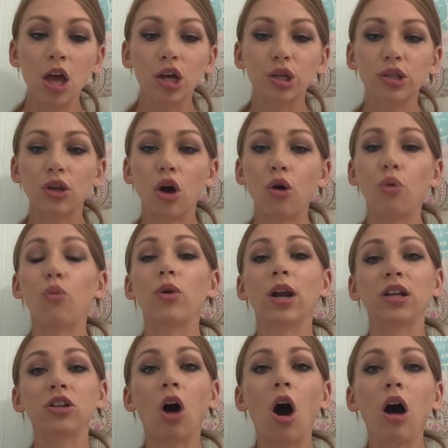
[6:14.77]
So when
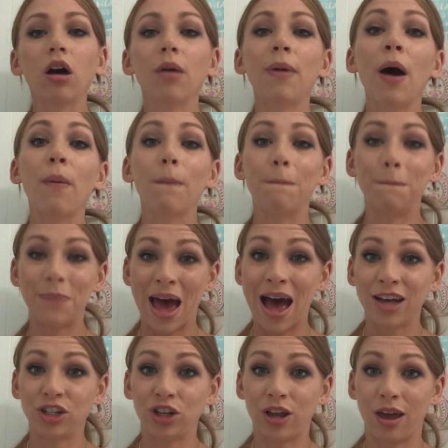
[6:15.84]
I talk about
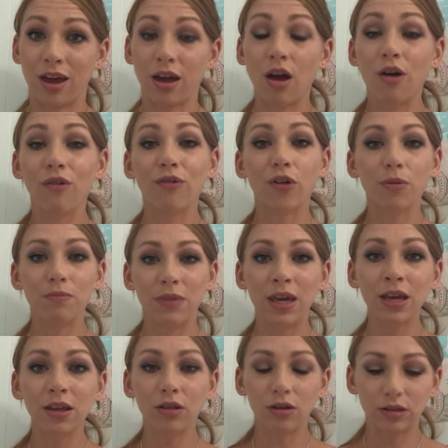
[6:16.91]
batching, for
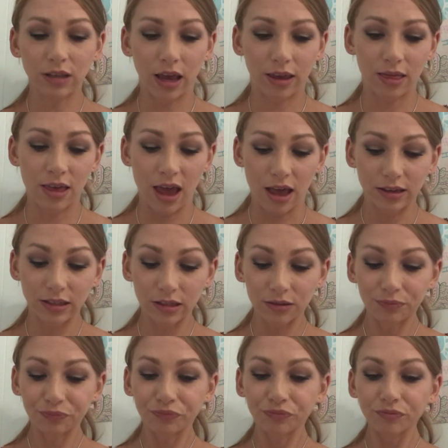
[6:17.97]
me it looks like this.
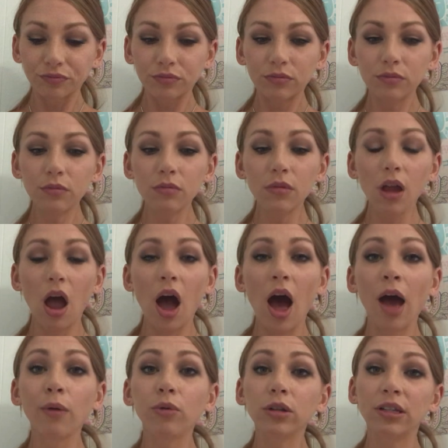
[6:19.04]

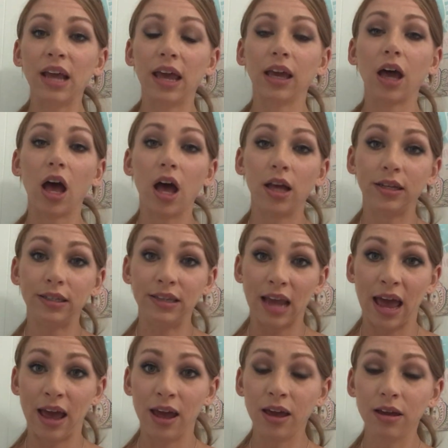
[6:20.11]
I will take a
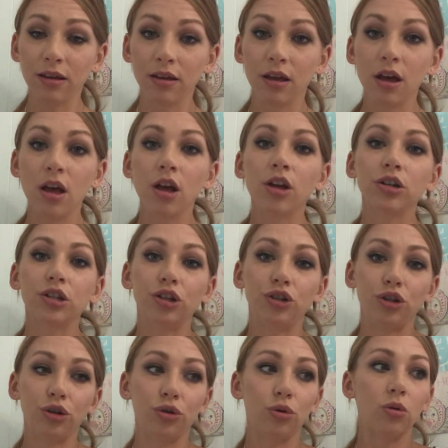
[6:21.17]
day to
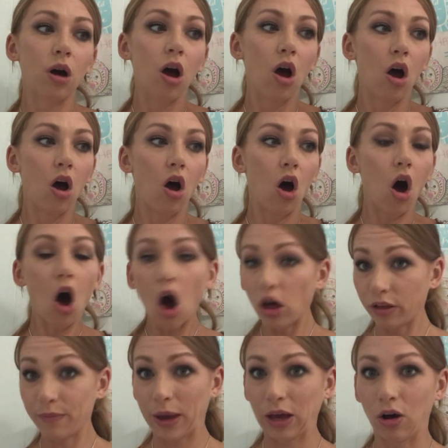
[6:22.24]
do
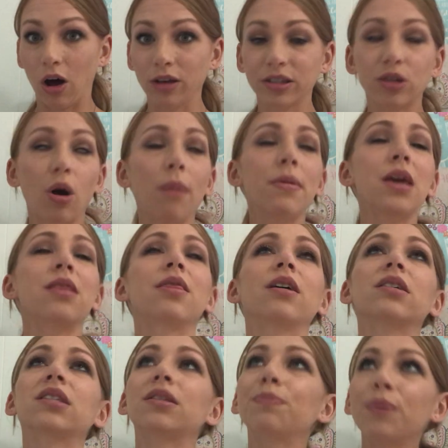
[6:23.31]
all of my calls. So I'm in
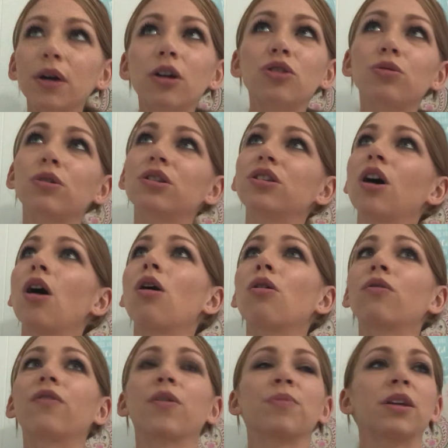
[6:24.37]
the spiritual
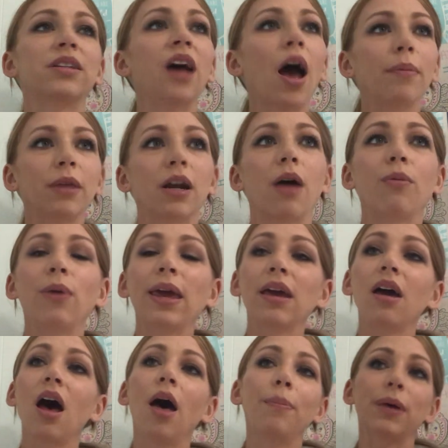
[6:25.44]
zone from the time that I
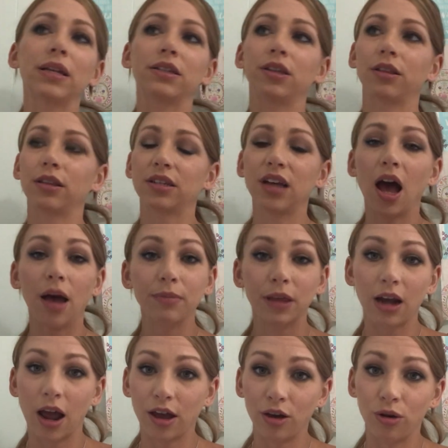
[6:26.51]
wake up until the time
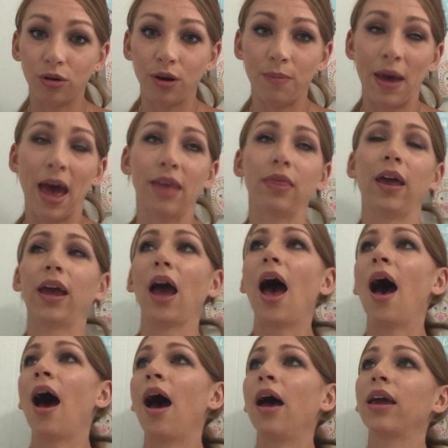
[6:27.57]
that I go to bed. Like,
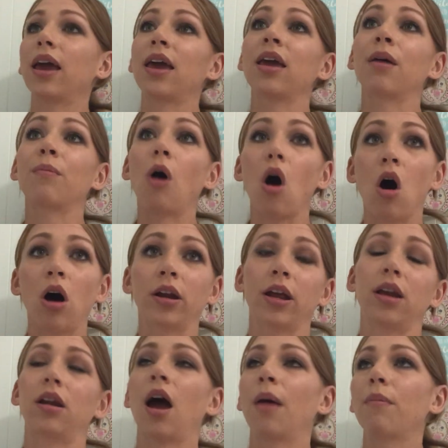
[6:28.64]
I am on
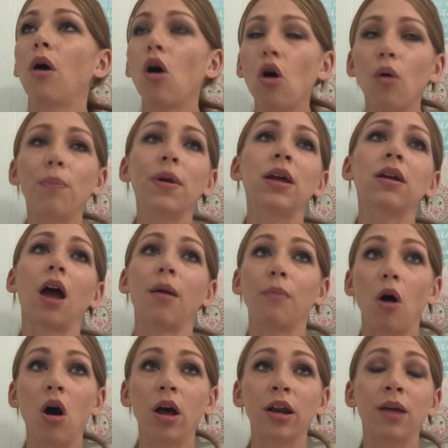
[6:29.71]
it. I'm open, I'm
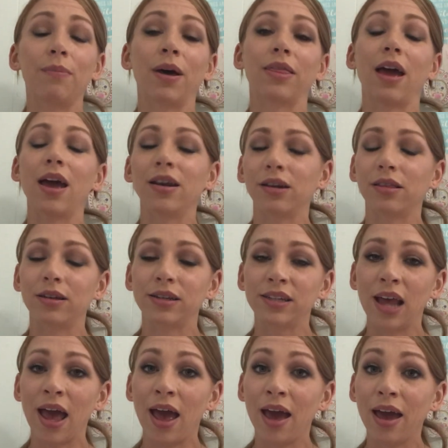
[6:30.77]
on it. By the end of the
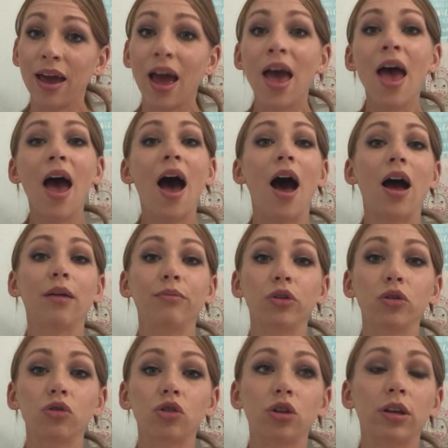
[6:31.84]
day, I'm
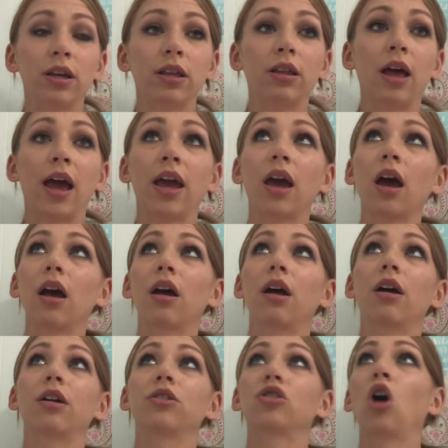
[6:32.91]
usually like
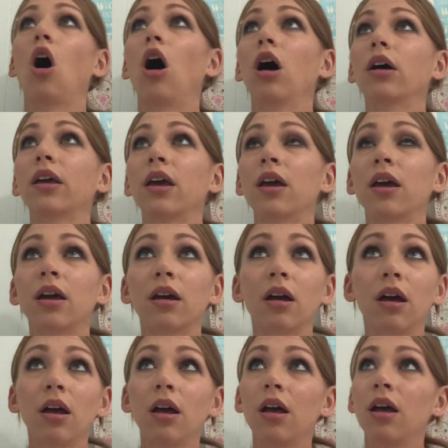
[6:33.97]
talking
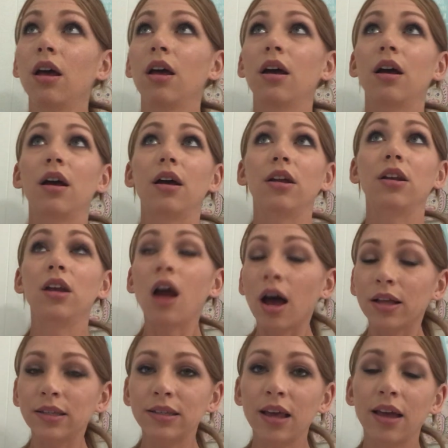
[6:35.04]

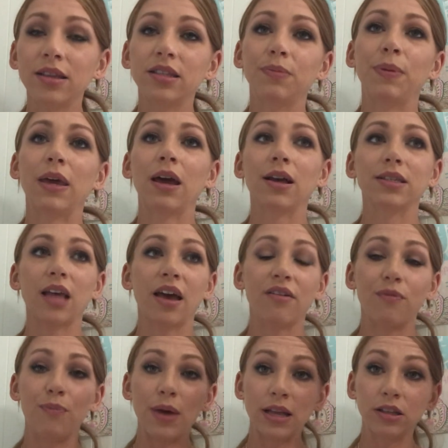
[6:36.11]
nonsense because
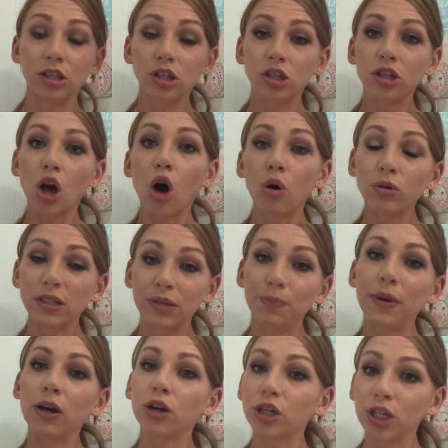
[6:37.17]
I've been so
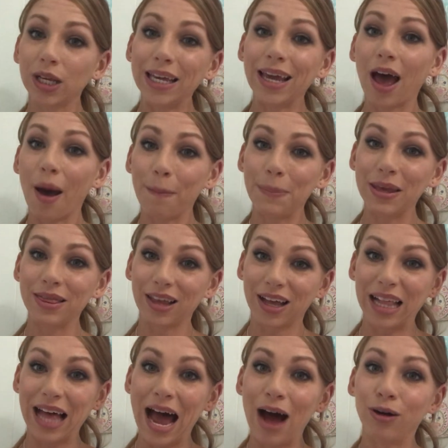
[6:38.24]
spiritually up in the
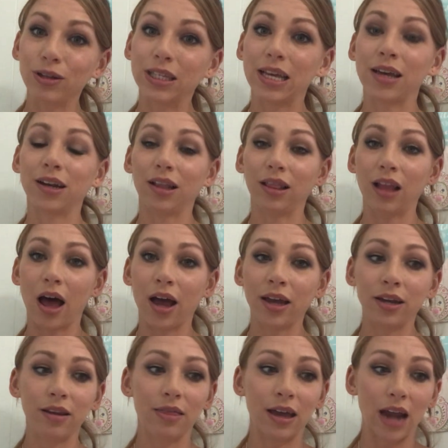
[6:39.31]
clouds and
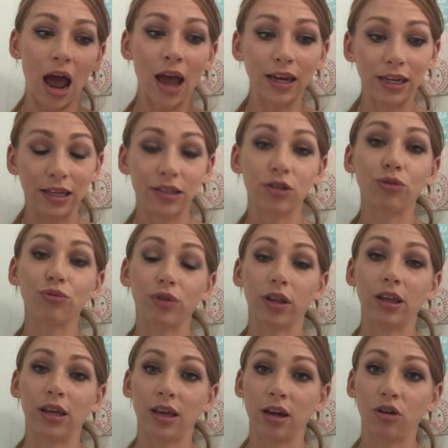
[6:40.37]
aligned that I need to
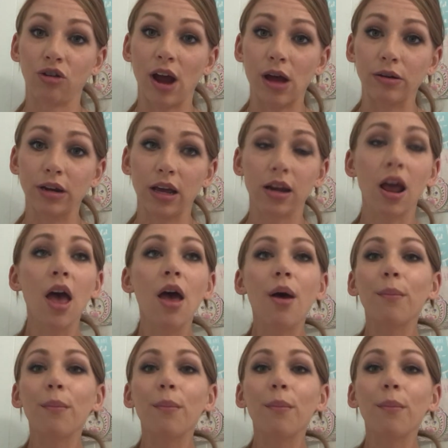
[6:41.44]
really get grounded.